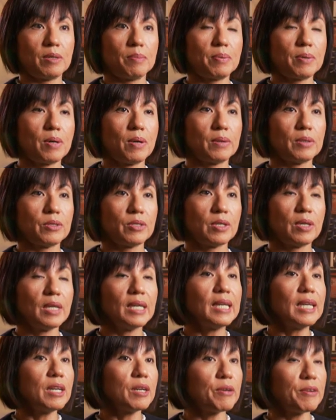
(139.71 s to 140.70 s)
approach,
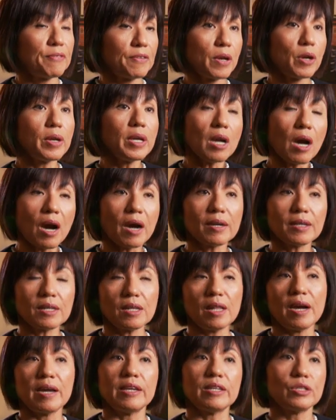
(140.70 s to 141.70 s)
referring our
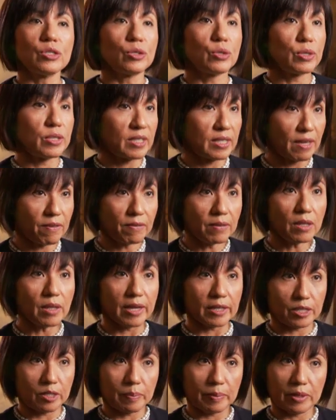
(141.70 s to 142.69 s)
clients to several
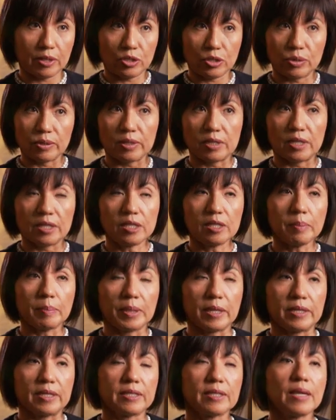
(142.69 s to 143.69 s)
experts whose
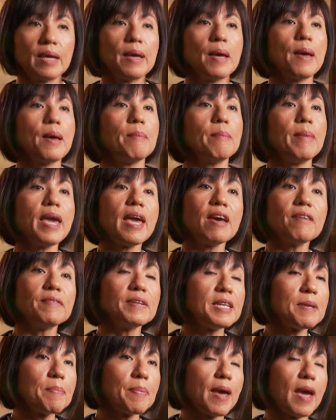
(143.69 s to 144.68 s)
disciplines may have an
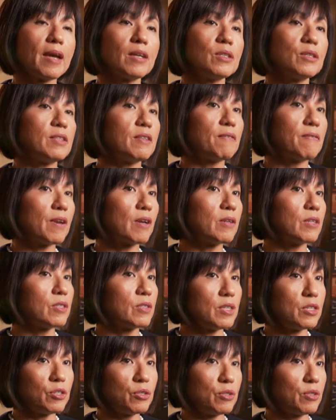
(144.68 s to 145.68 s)
impact on the various
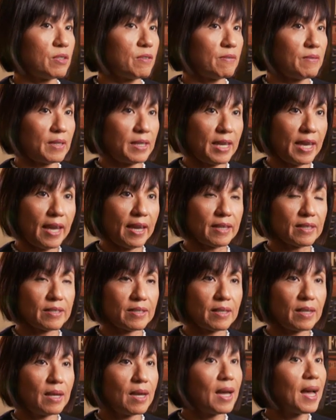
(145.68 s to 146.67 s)
issues of the case.
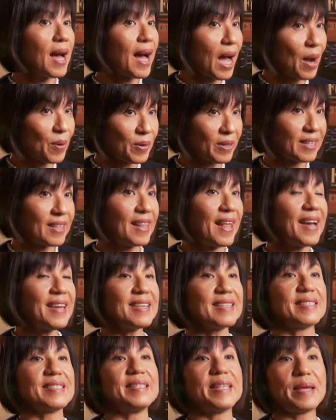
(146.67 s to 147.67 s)
Our
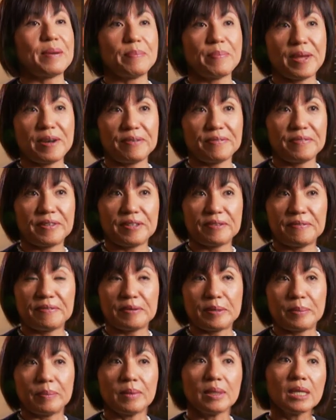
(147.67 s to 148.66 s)
clients then benefit
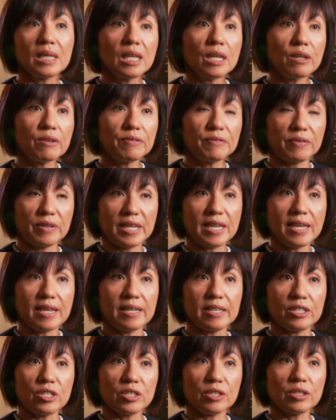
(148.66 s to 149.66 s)
from free
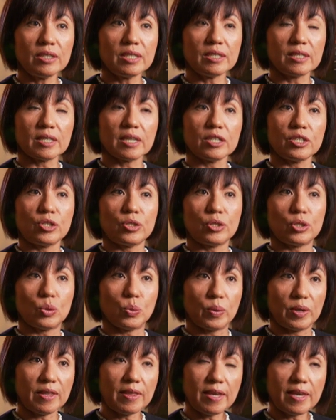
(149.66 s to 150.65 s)
initial discussions
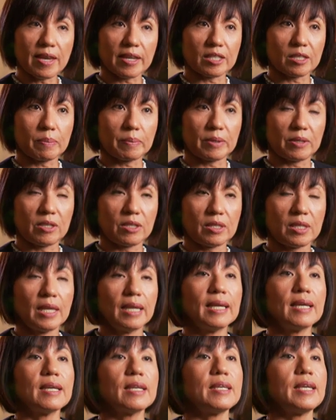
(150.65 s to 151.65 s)
with the experts,
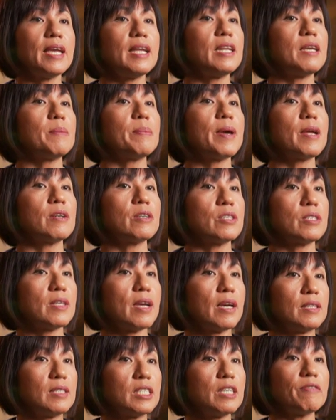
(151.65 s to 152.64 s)
gaining better
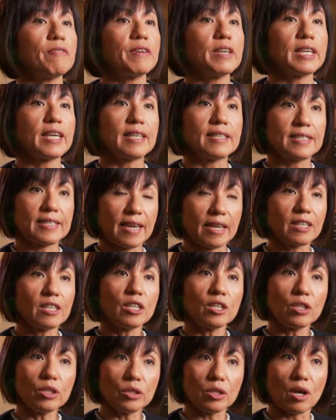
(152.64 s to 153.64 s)
scientific and
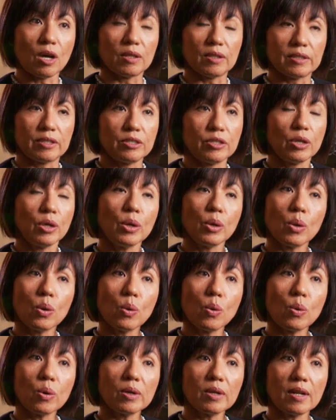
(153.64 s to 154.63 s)
technical knowledge
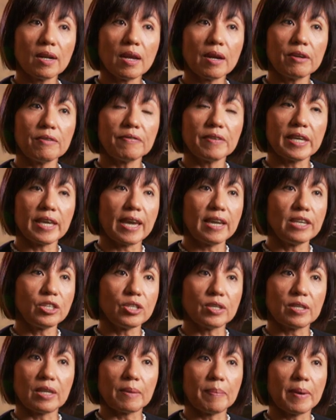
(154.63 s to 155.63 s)
or
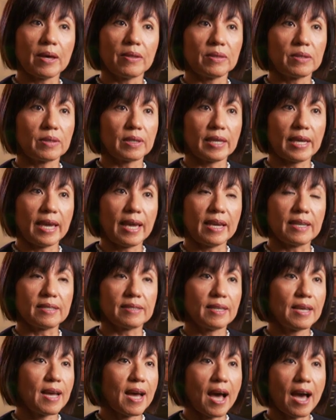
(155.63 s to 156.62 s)
clarification about their case
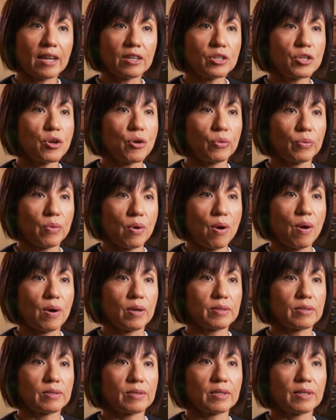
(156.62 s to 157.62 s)
at no
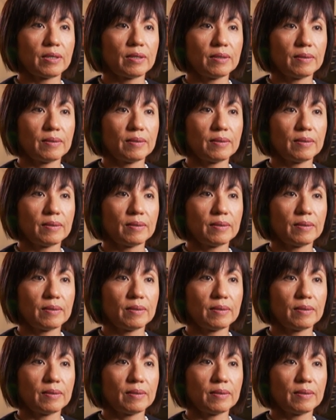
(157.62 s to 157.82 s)
cost.